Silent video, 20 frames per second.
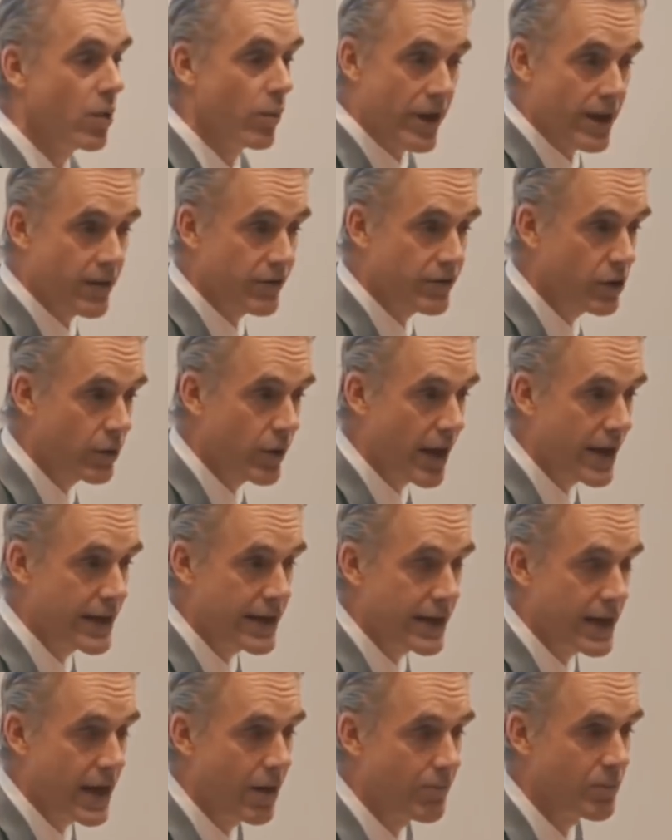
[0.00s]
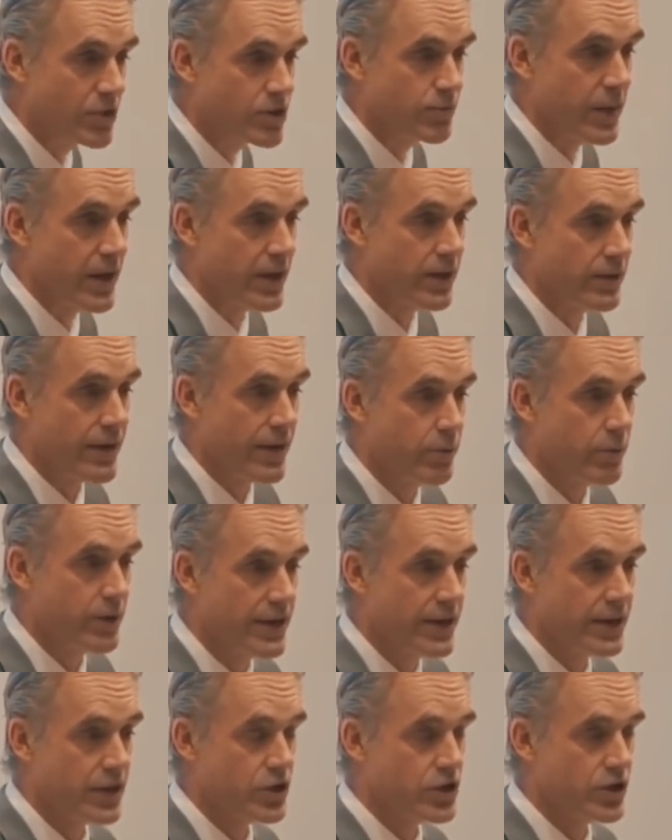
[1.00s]
we have no idea how much better they
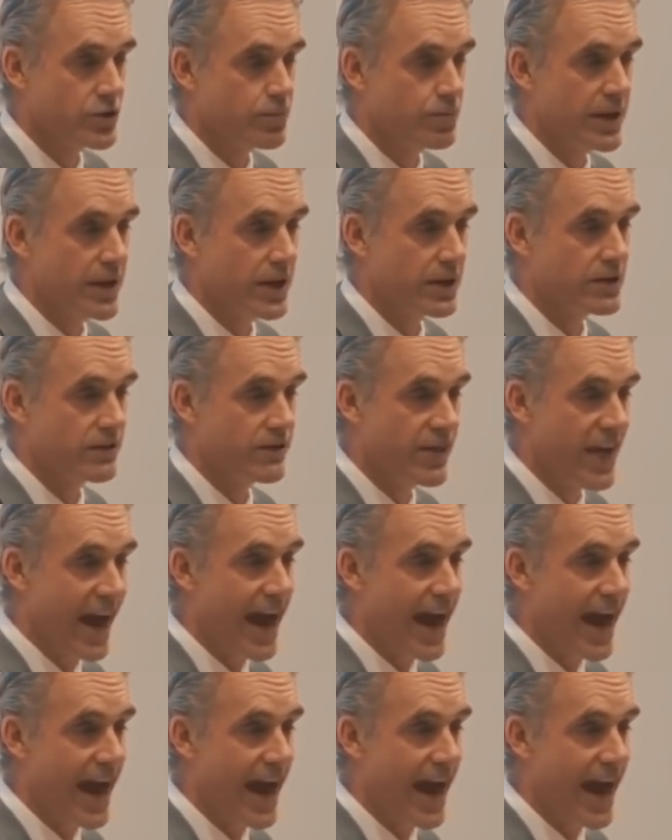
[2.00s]
would get just because of